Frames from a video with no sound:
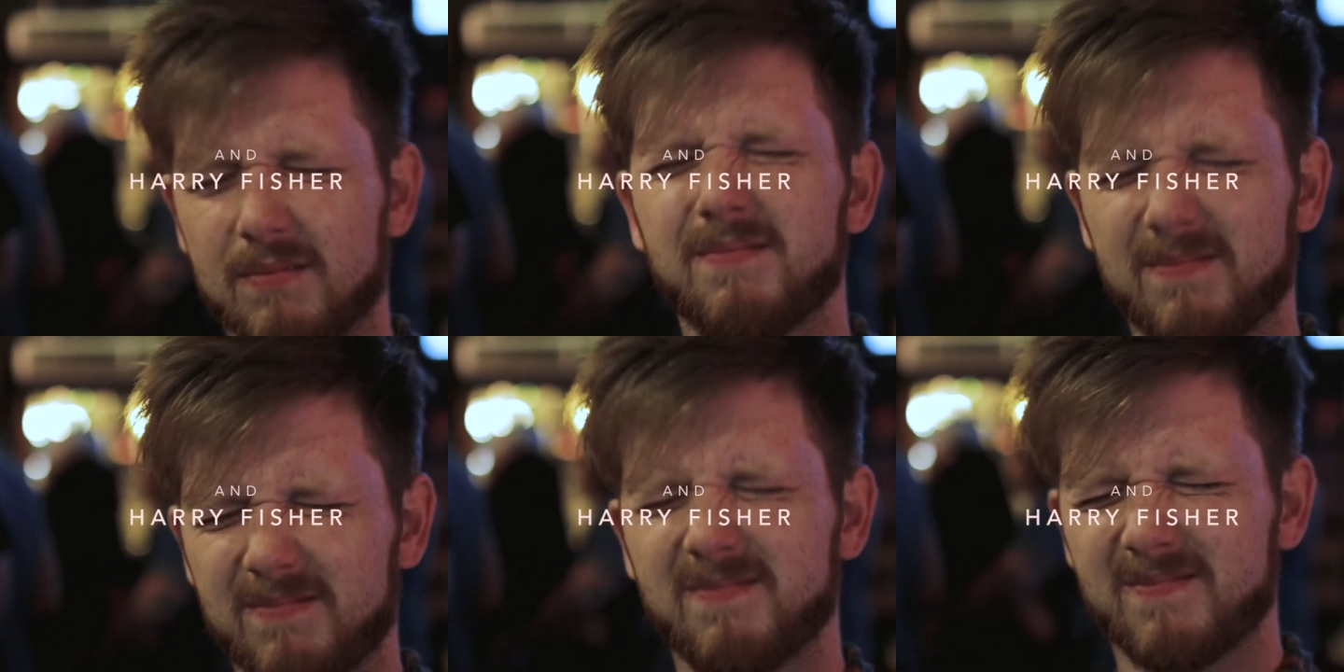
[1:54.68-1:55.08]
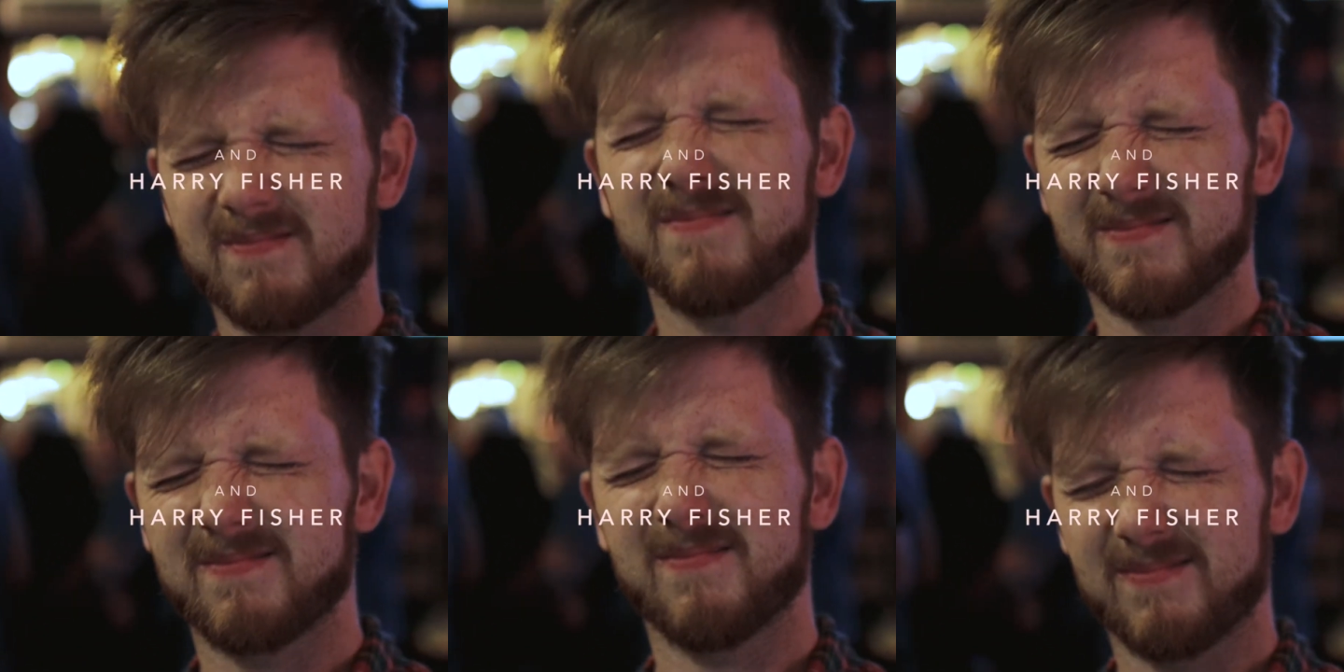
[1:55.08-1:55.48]
I'd
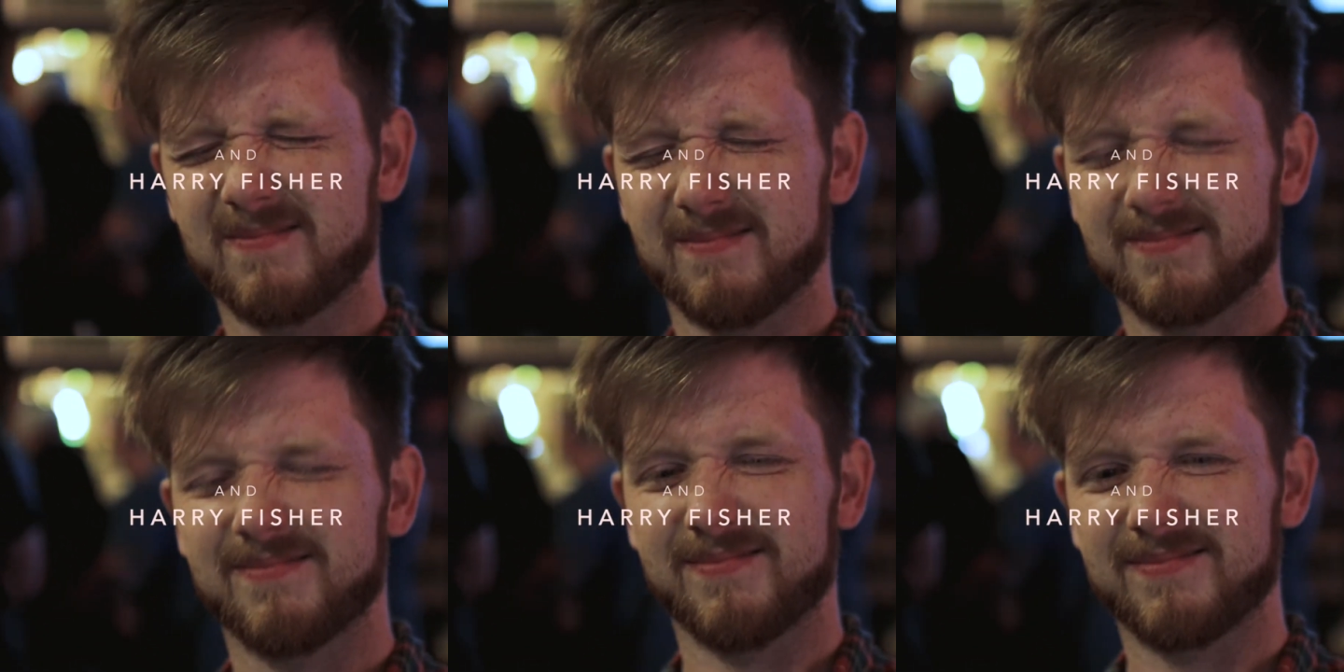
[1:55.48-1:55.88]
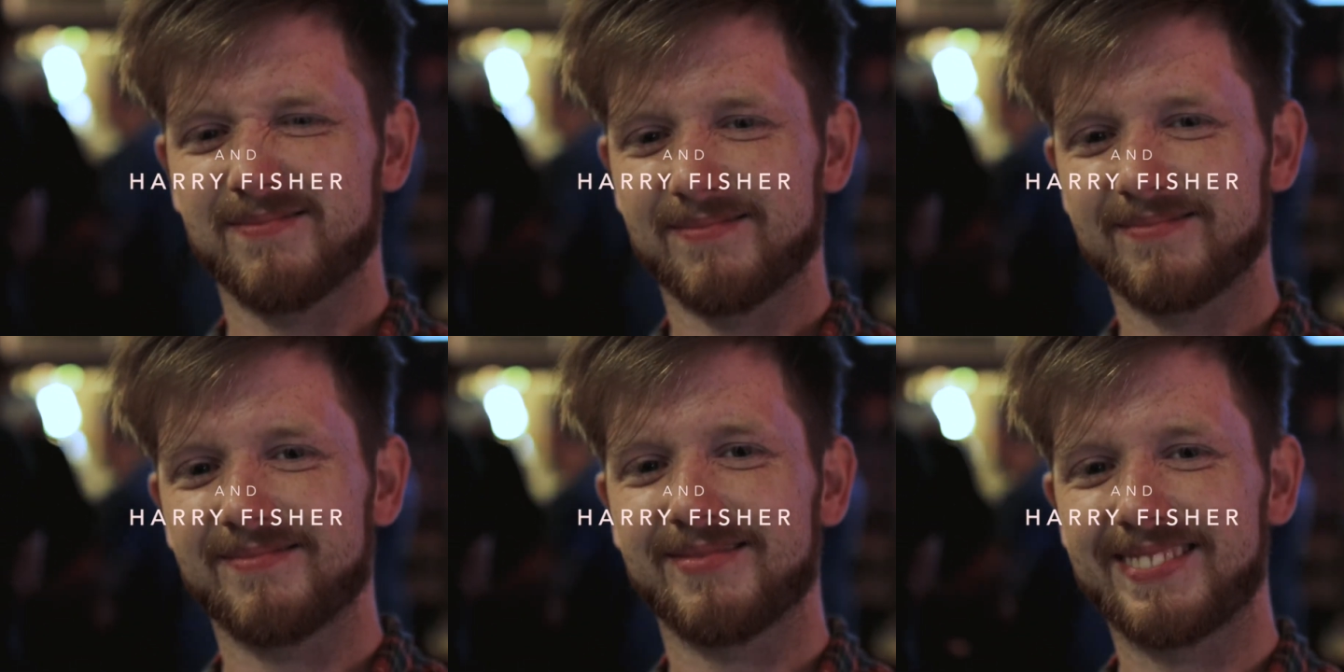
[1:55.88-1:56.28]
never have to
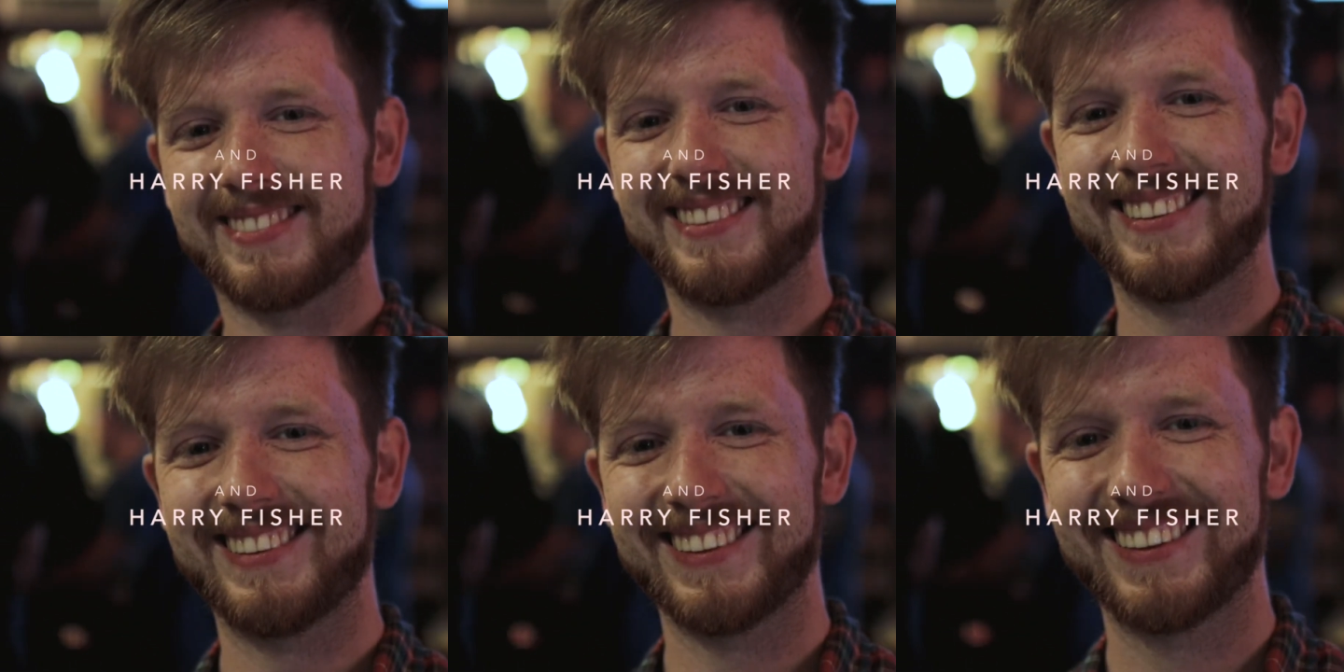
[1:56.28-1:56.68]
see the day